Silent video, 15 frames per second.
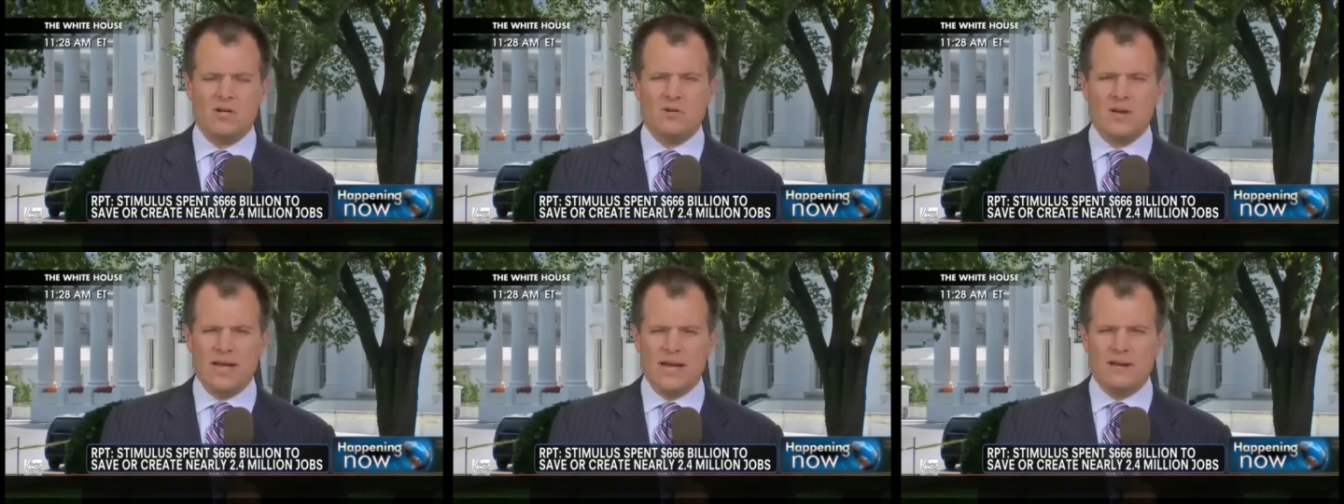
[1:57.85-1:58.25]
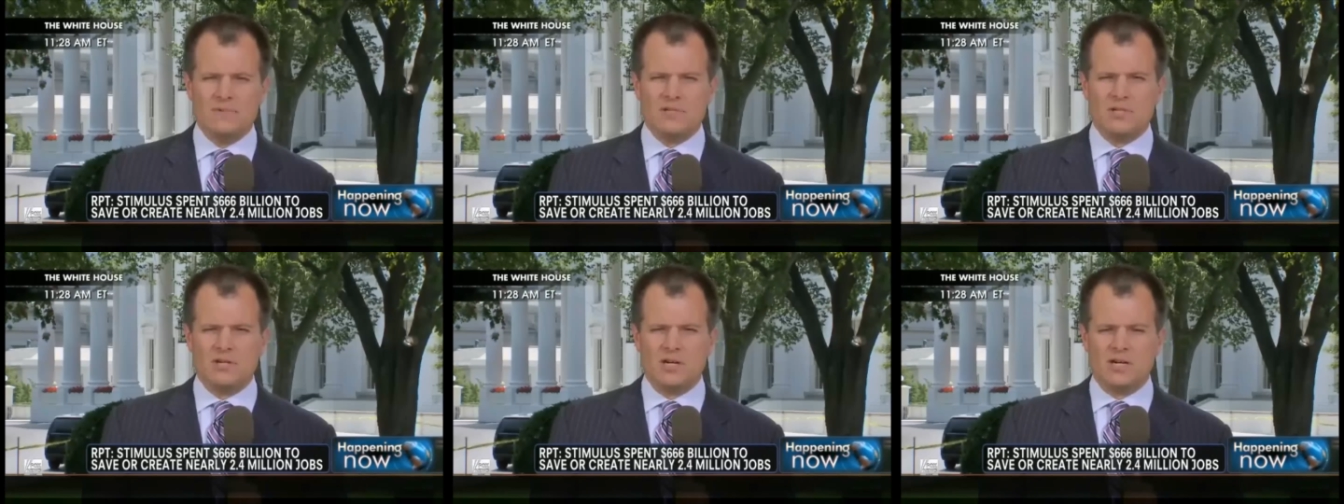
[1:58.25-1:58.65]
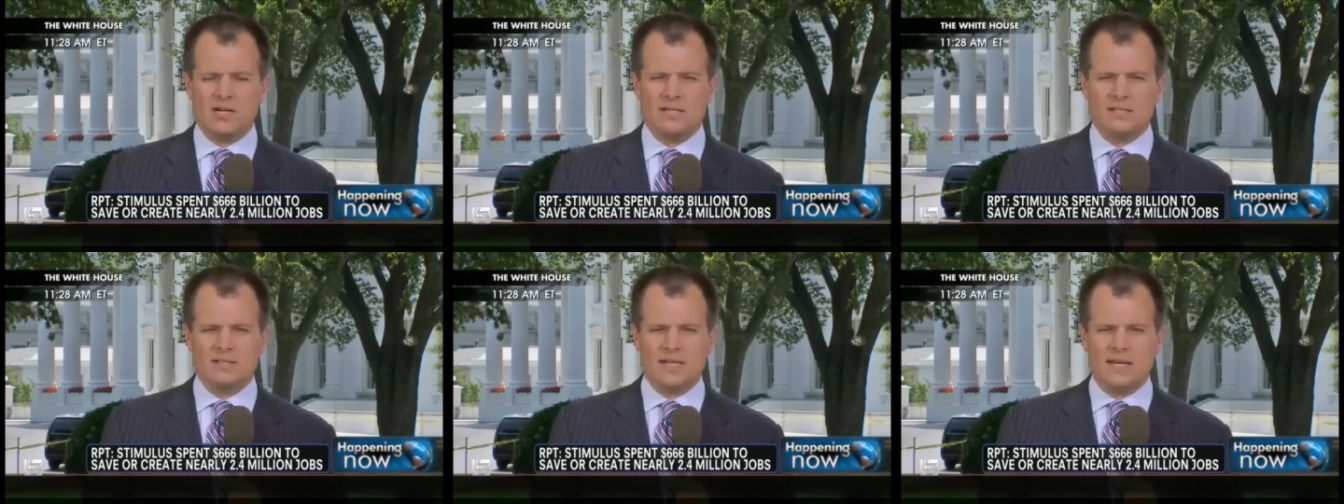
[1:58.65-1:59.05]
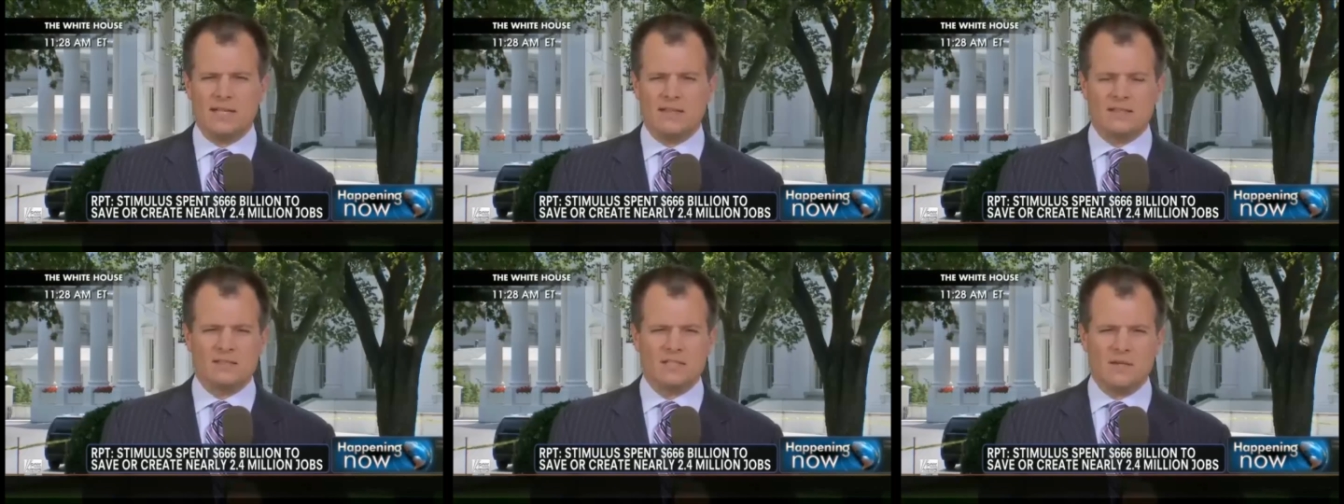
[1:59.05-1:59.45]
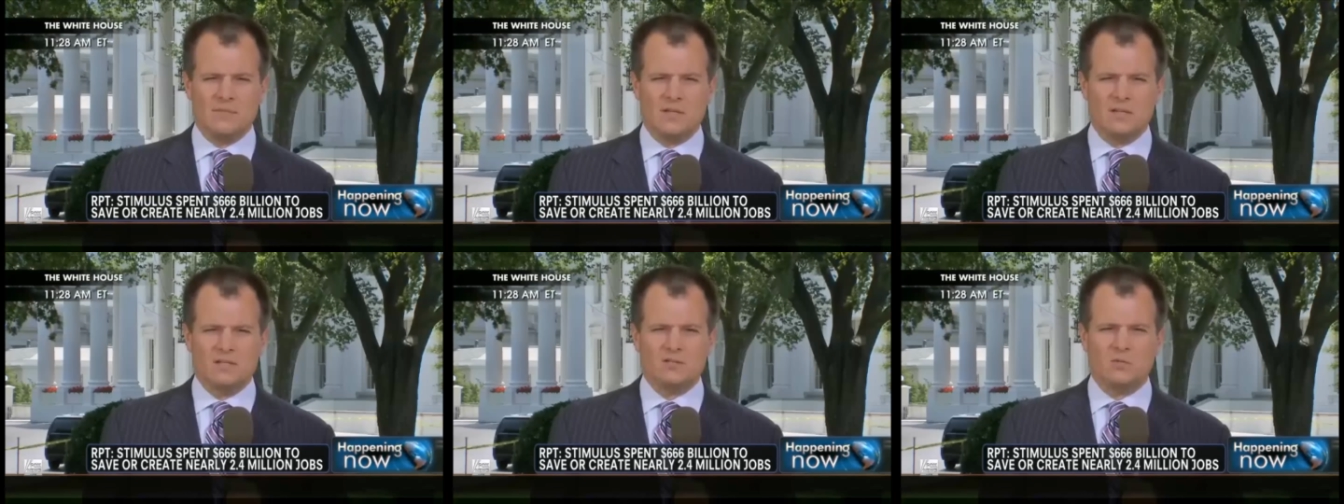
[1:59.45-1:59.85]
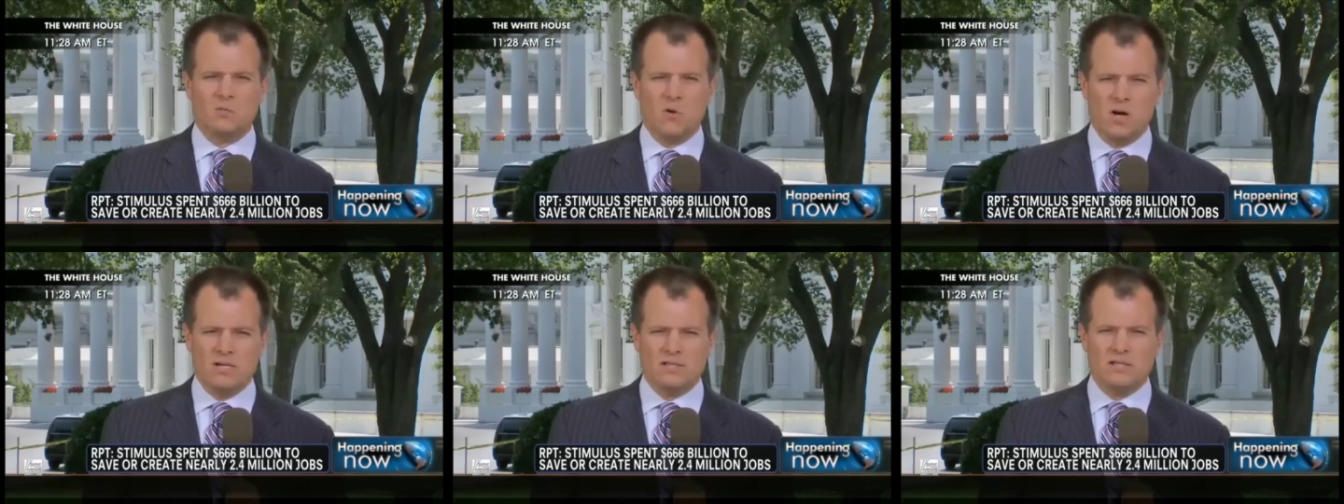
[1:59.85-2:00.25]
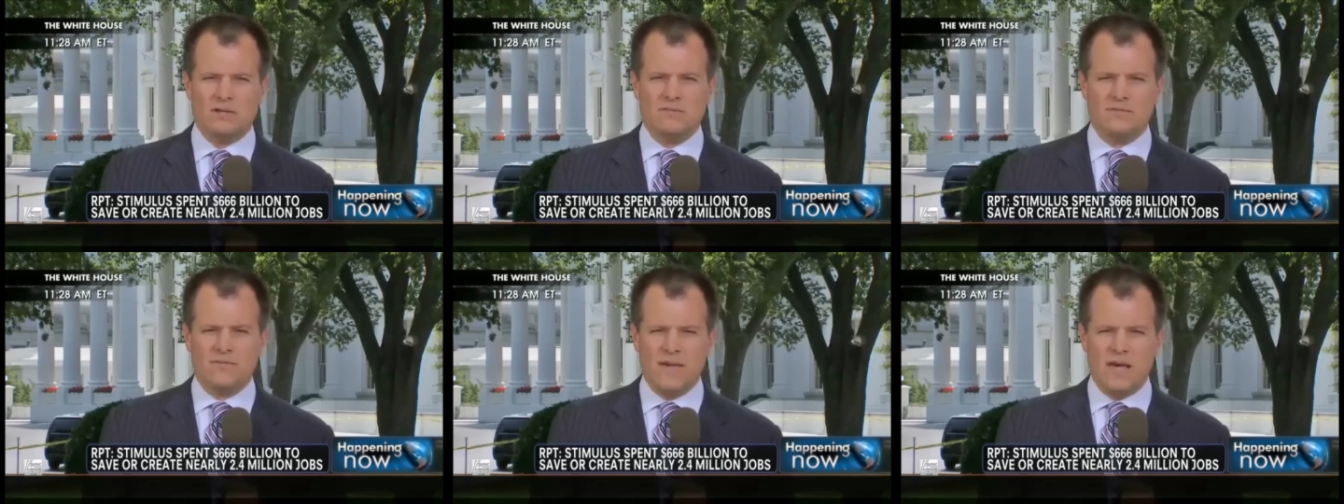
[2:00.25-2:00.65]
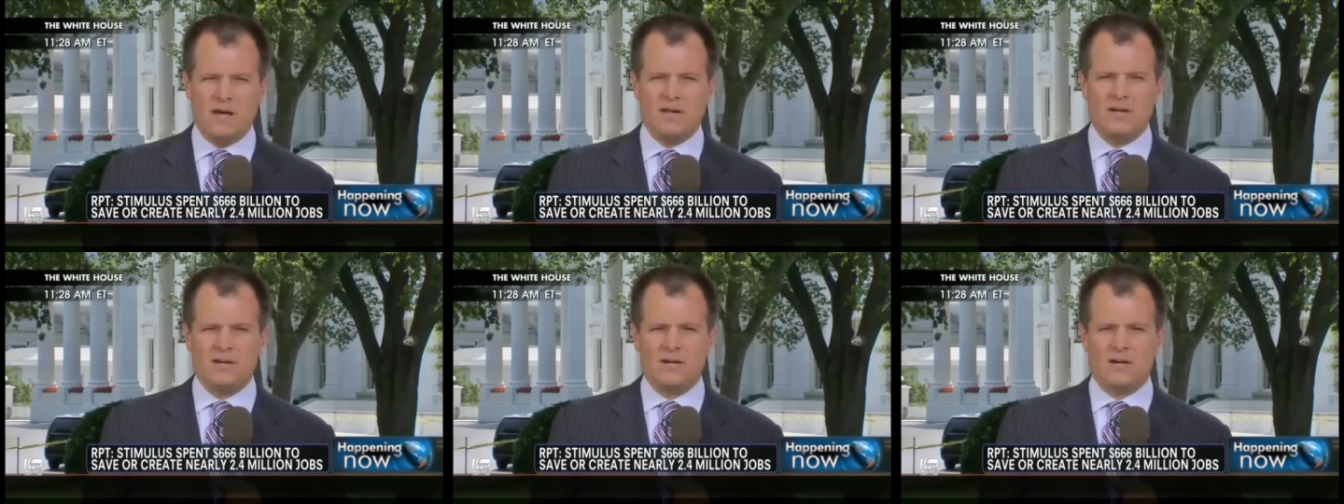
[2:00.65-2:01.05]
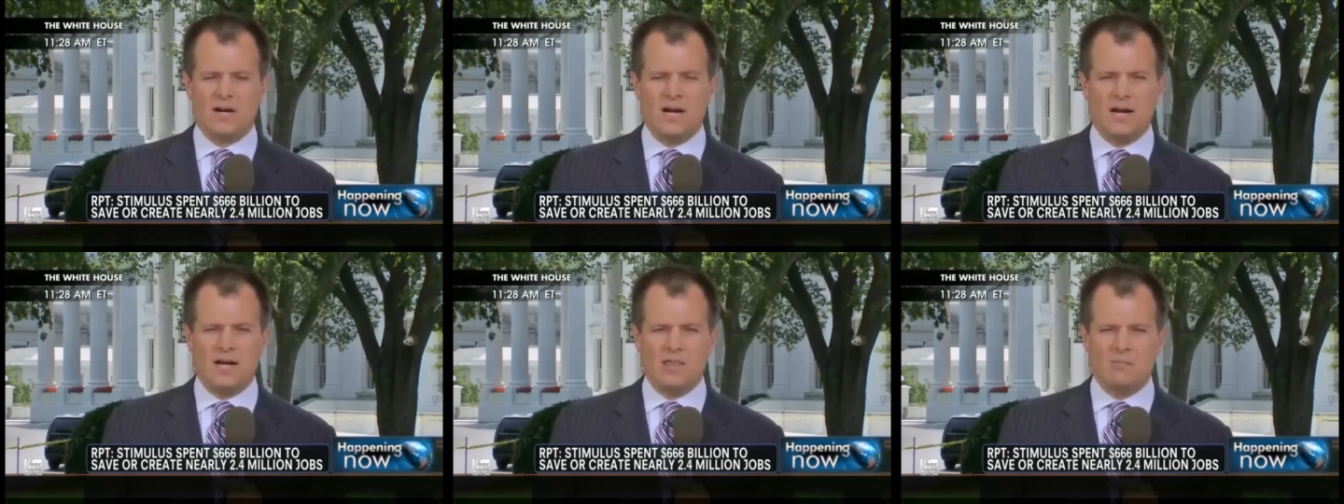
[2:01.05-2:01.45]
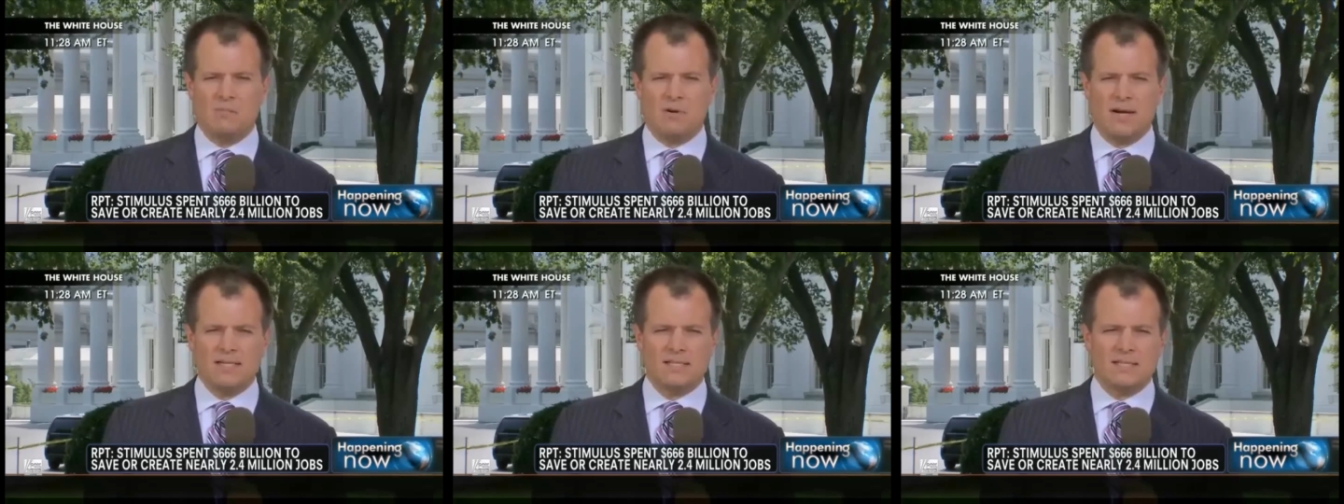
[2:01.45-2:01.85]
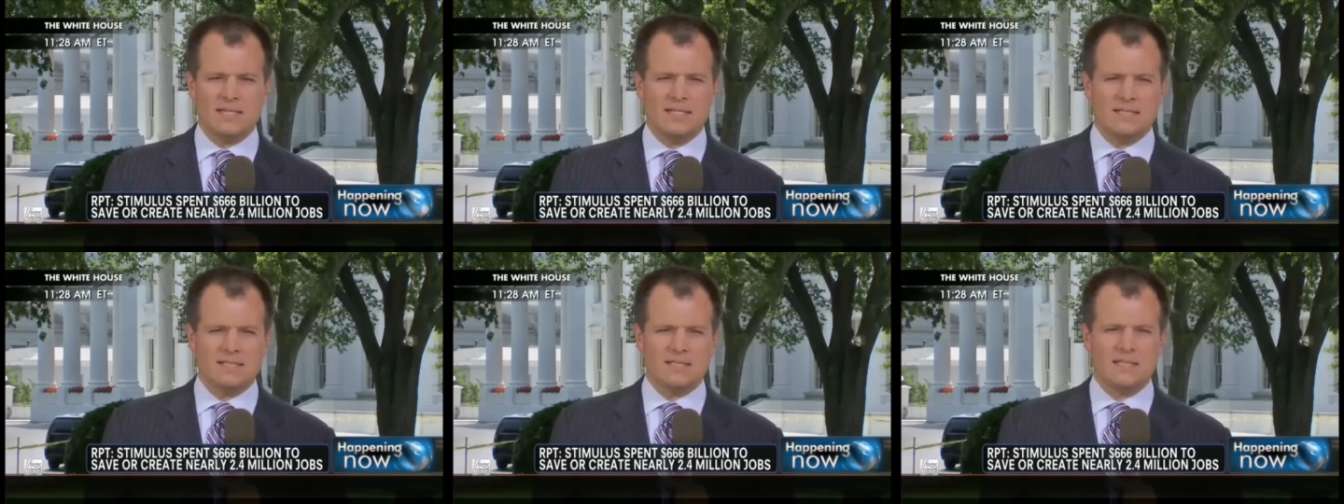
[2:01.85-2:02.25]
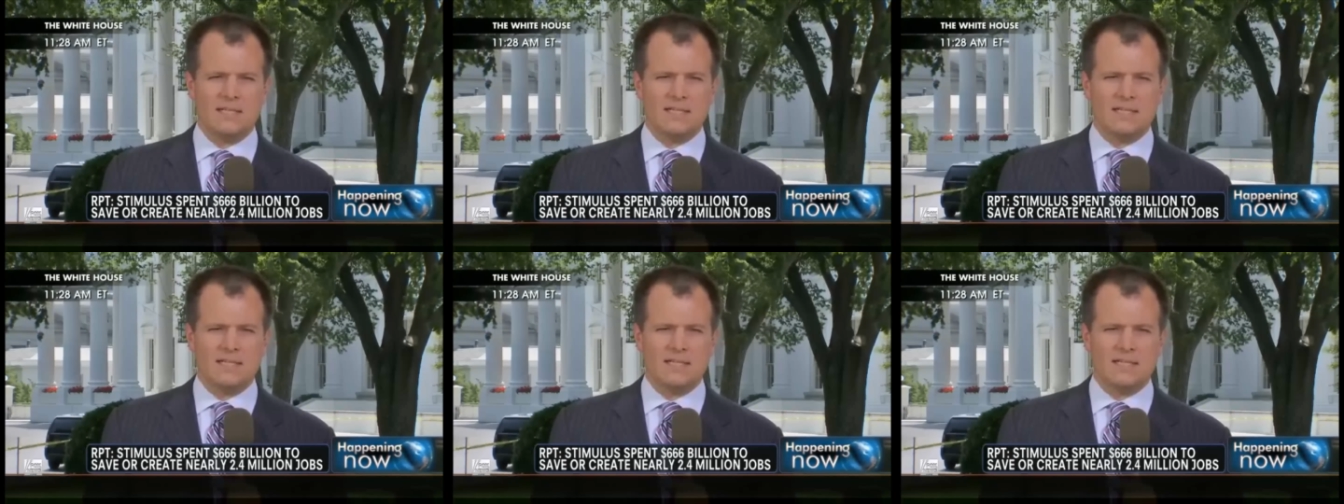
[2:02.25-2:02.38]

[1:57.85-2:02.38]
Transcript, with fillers: and New Hampshire are going to say that the stimulus was a failure. Uh, the president's